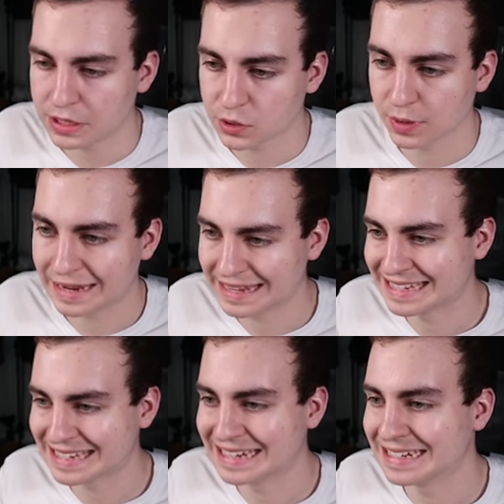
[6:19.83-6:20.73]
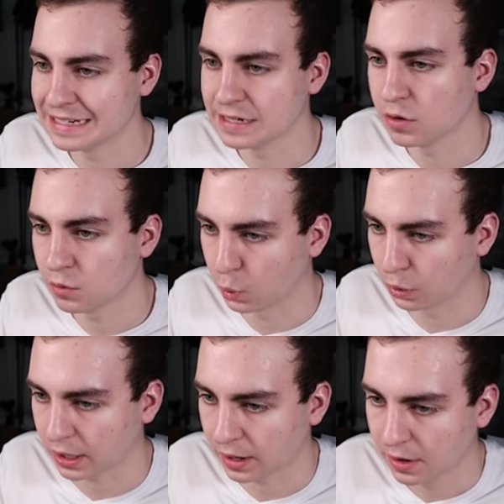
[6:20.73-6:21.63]
So that is indeed
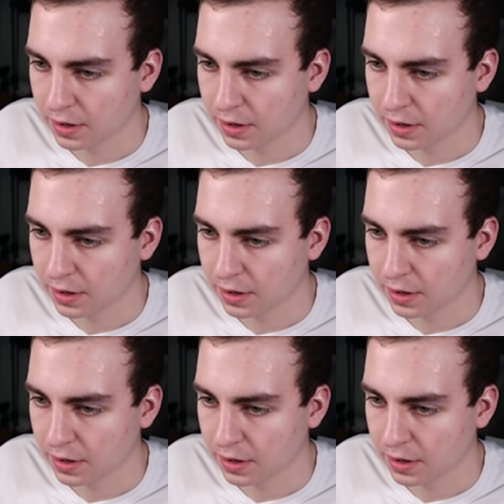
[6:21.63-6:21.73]
working.